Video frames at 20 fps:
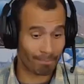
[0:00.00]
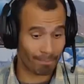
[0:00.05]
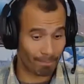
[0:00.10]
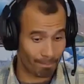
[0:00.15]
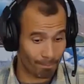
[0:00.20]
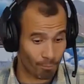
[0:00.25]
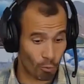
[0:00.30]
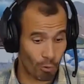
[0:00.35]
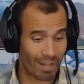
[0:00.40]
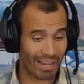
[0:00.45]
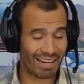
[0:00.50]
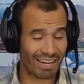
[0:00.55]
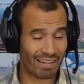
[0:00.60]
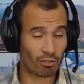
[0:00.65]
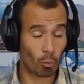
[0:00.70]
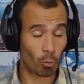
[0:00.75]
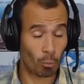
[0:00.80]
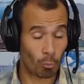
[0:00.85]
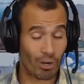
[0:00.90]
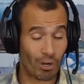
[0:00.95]

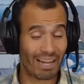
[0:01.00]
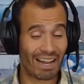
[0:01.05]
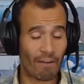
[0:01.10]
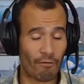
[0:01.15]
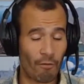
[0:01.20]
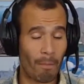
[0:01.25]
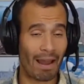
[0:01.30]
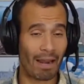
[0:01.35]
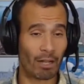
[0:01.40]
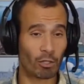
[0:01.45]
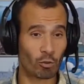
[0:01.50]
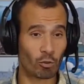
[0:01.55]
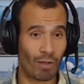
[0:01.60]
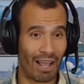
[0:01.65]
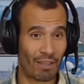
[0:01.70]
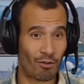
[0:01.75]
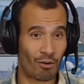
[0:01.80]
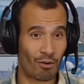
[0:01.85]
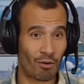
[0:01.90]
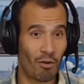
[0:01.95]
bring everybody
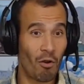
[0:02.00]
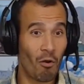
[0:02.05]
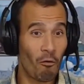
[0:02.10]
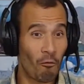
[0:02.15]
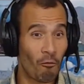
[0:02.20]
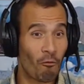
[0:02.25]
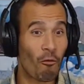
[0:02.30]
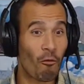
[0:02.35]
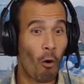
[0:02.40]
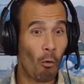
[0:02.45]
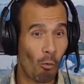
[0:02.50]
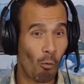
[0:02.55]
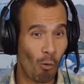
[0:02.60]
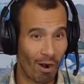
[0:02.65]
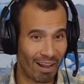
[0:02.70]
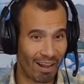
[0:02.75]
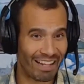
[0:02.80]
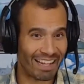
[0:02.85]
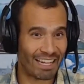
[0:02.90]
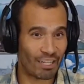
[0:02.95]
together
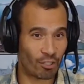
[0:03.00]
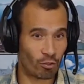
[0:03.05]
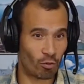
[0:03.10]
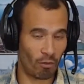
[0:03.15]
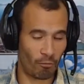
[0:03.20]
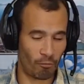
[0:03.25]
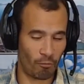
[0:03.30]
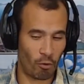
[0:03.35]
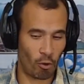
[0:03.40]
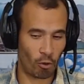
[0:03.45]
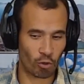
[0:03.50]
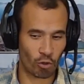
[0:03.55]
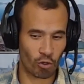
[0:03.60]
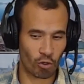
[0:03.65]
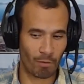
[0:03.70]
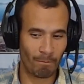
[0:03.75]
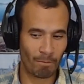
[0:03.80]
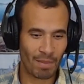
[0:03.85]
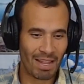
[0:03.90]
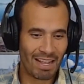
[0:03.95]
forward into the
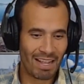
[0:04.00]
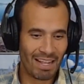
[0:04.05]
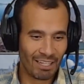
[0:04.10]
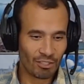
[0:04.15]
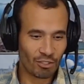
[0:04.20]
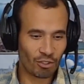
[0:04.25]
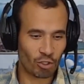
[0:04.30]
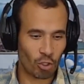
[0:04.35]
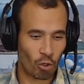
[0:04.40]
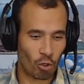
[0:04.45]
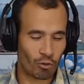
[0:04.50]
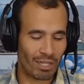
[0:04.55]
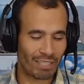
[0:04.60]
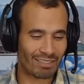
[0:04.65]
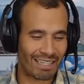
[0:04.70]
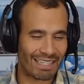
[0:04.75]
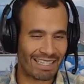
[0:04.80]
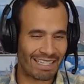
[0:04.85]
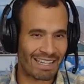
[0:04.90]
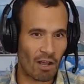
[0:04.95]
future. So this
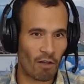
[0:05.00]
idea